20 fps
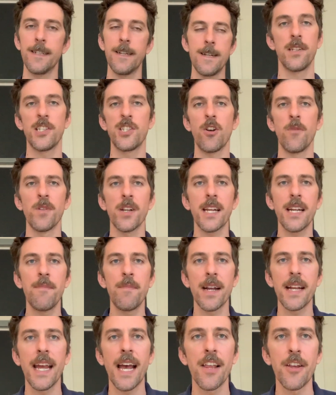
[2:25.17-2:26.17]
So I'm looking at my
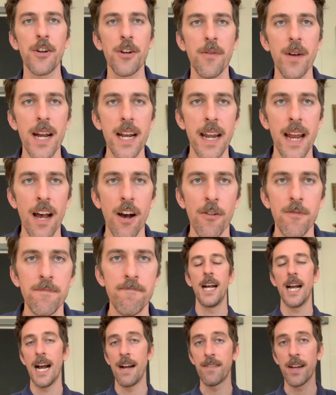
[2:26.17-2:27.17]
calendar right now.
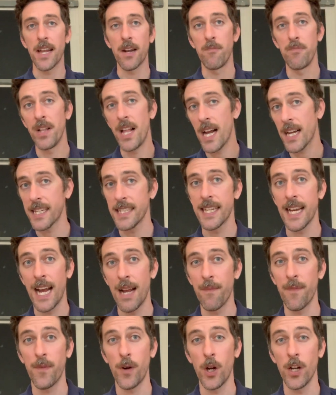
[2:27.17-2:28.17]
I've got a block of
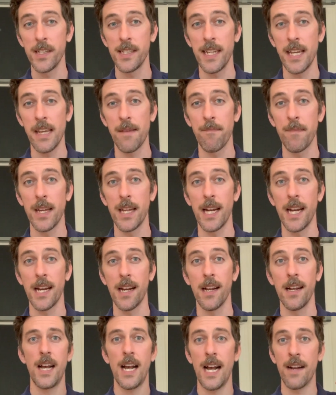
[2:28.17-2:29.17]
time for a team meeting.
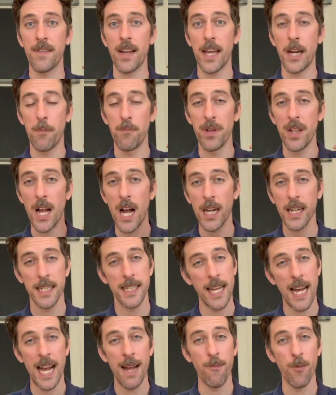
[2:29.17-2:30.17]
I've got a block of
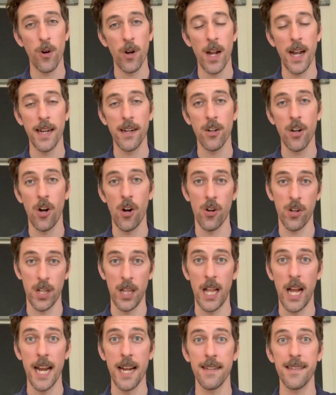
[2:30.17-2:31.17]
time where I call
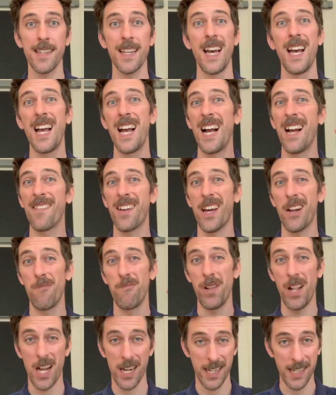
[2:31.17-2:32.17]
clients. I got a
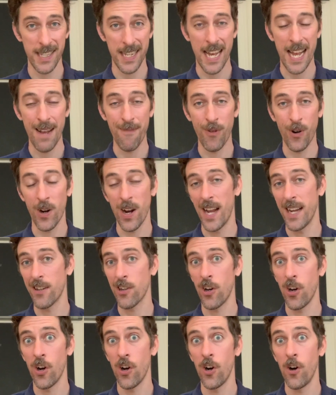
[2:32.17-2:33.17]
block of time where I
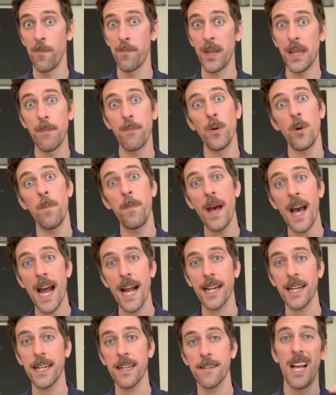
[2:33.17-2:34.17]
call people
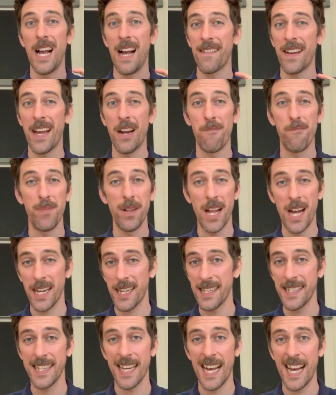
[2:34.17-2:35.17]
back. I got a block
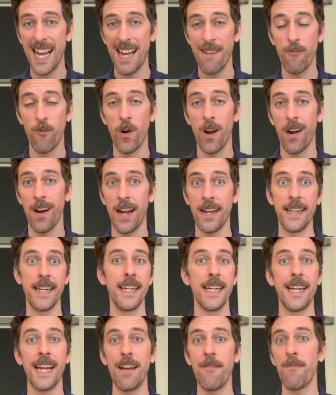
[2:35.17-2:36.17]
of time where I need to
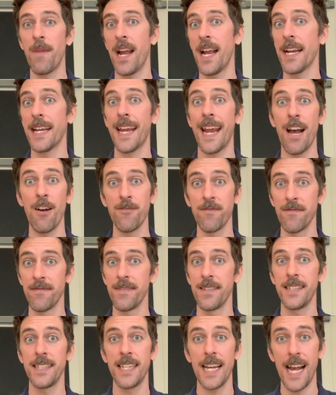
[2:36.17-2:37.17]
get my
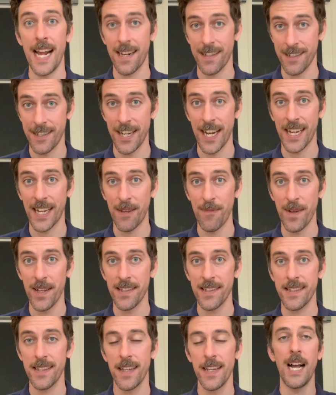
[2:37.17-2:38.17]
accountant tax
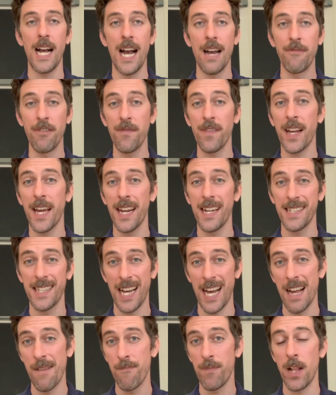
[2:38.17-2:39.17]
documents. I've even got a
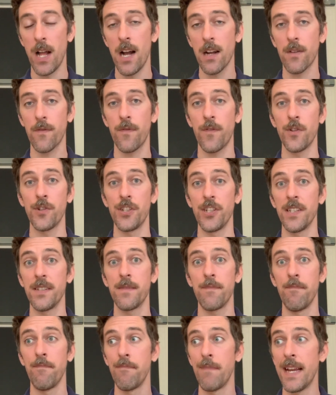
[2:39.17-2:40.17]
time block for
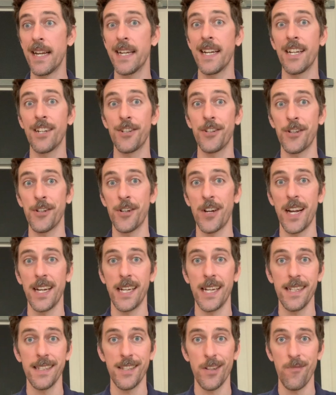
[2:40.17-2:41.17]
just making sure I
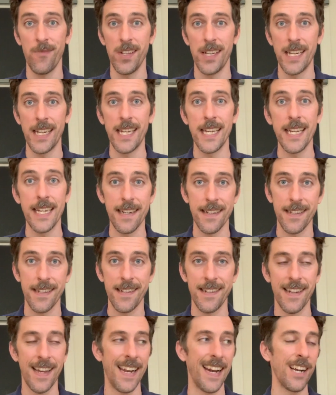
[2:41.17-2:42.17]
get something to eat.
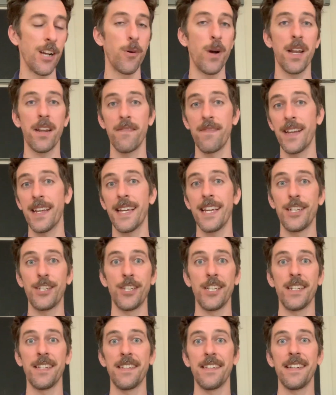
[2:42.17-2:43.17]
I go out in the
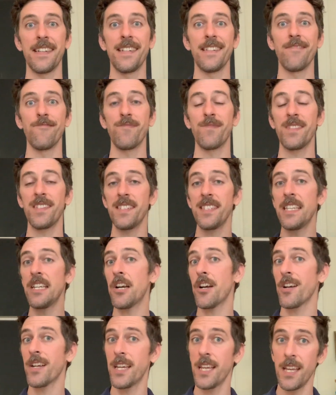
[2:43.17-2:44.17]
kitchen and see
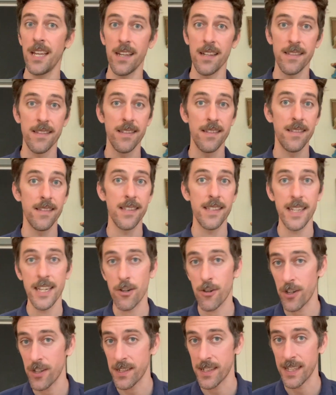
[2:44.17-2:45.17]
our kids and see
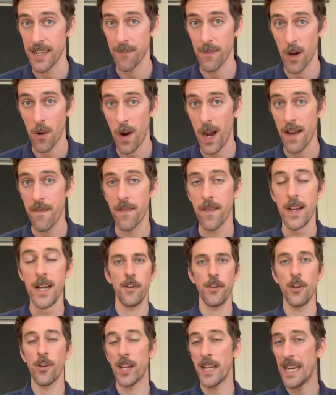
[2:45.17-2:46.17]
Kristen, my wife.
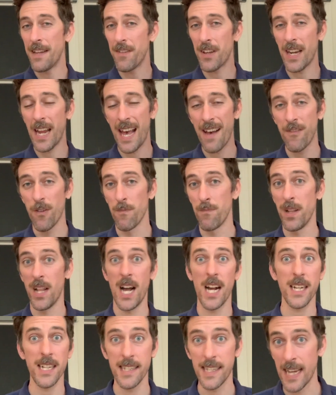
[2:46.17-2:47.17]
You can even have a
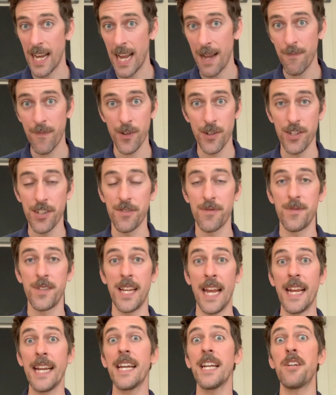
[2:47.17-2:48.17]
block of time for just
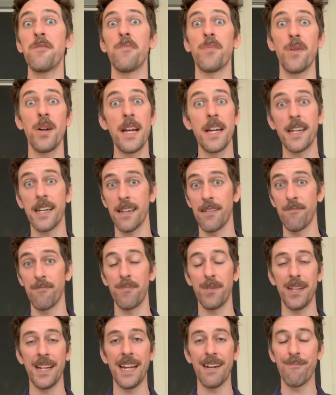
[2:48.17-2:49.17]
taking a break and
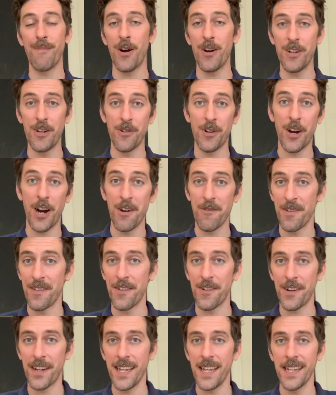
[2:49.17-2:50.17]
playing Mario Kart with
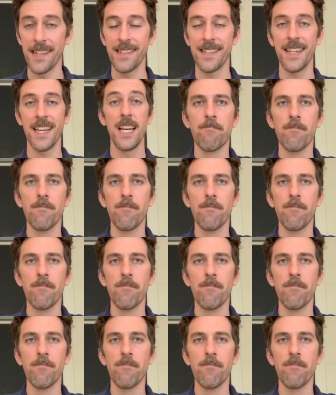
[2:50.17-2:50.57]
your kids.